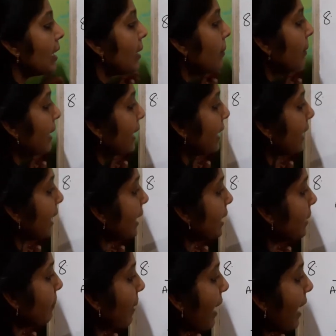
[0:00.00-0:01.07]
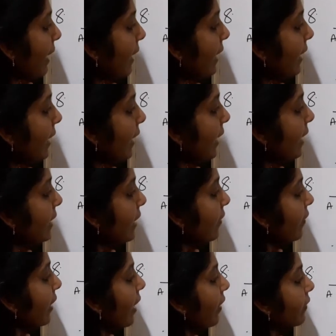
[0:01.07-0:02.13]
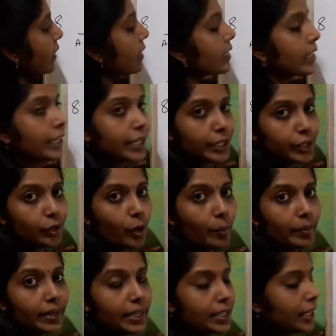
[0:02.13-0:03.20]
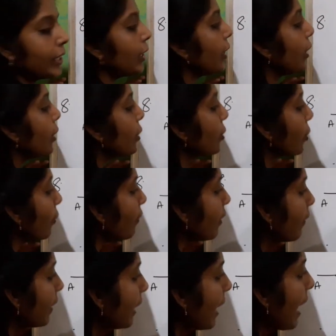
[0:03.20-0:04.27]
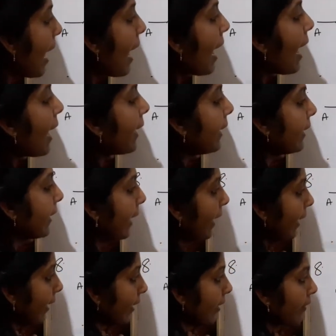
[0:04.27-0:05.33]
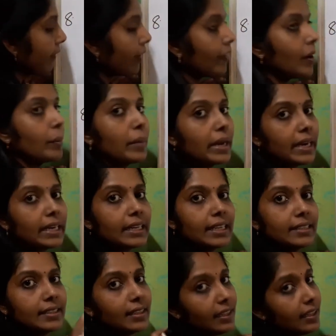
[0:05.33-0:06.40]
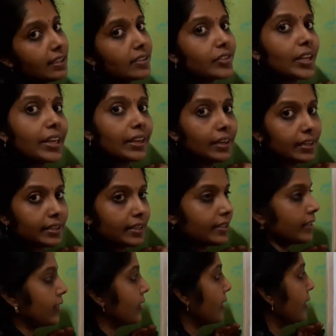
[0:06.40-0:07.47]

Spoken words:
But in that parallel connection, we have the series combination. So, we will add it and we will make it as a single resistor.